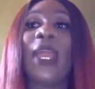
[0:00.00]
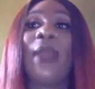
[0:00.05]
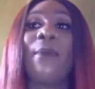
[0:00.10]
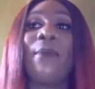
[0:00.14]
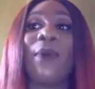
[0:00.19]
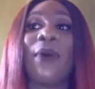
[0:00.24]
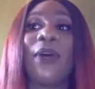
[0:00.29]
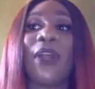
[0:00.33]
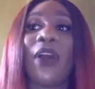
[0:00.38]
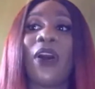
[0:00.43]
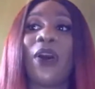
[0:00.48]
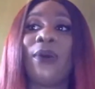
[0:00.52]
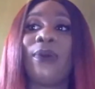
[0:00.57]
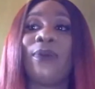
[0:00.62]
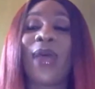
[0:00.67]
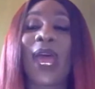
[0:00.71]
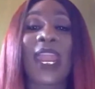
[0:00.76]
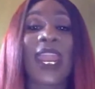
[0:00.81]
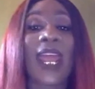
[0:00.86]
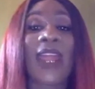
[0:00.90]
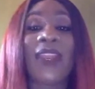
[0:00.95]
But
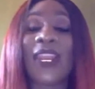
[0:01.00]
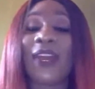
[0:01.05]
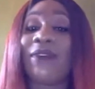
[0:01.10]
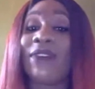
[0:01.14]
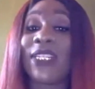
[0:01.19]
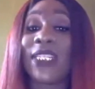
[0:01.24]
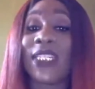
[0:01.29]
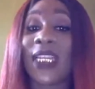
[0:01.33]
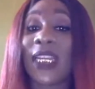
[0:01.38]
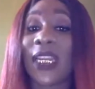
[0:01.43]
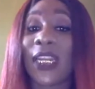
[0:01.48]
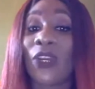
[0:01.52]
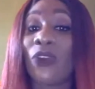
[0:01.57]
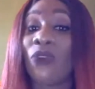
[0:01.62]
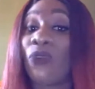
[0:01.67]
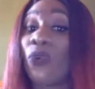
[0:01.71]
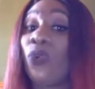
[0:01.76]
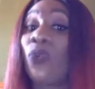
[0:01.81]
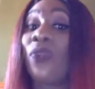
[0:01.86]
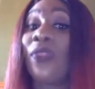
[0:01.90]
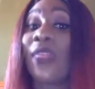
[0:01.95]
and I never seen it
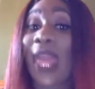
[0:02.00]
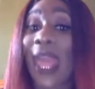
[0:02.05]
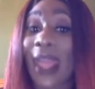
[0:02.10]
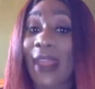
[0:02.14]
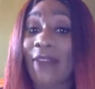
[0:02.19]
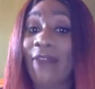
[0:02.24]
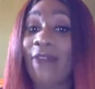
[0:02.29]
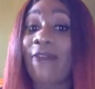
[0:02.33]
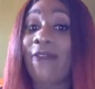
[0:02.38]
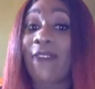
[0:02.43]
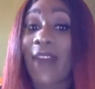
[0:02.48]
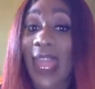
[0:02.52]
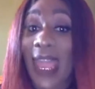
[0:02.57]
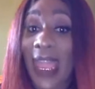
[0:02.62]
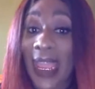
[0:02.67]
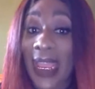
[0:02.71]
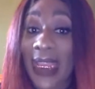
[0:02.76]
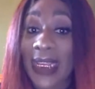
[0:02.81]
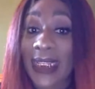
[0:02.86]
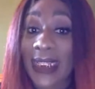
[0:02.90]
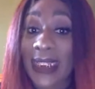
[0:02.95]
grow that
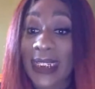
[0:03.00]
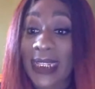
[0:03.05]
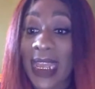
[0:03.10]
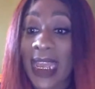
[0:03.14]
fast.